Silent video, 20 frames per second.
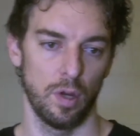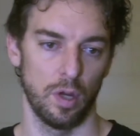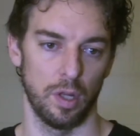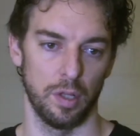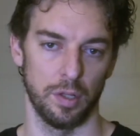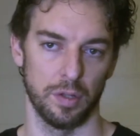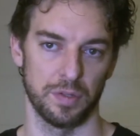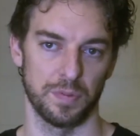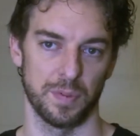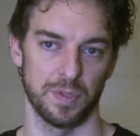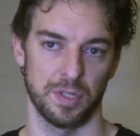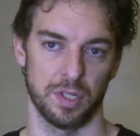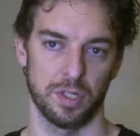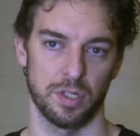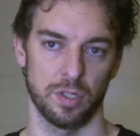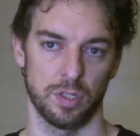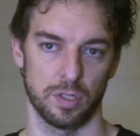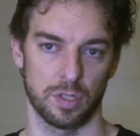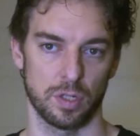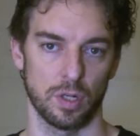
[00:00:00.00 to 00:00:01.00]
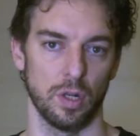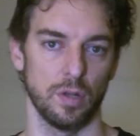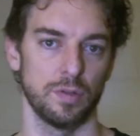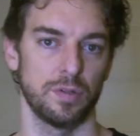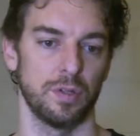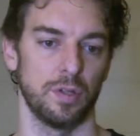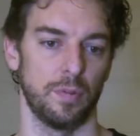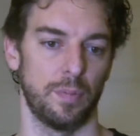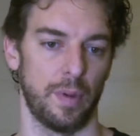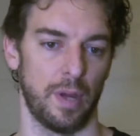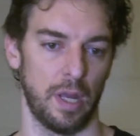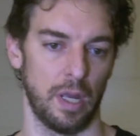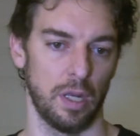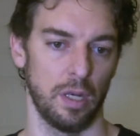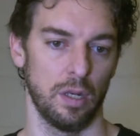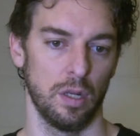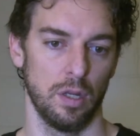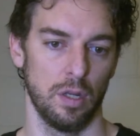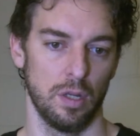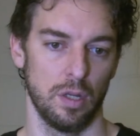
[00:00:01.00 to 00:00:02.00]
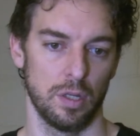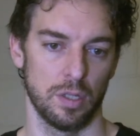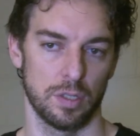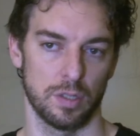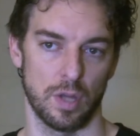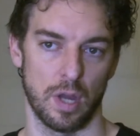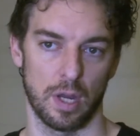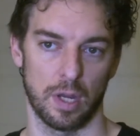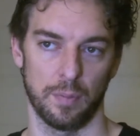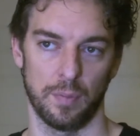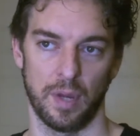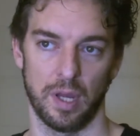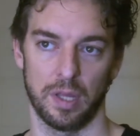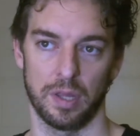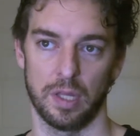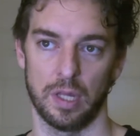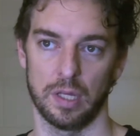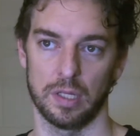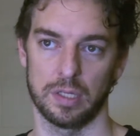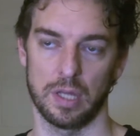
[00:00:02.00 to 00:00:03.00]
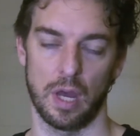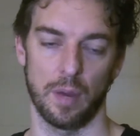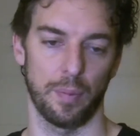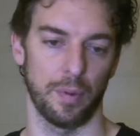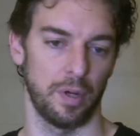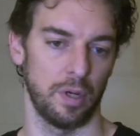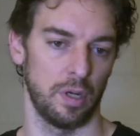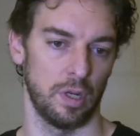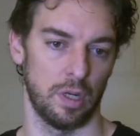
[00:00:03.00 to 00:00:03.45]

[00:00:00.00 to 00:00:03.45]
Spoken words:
in those positions close to the paint, so I can make things happen.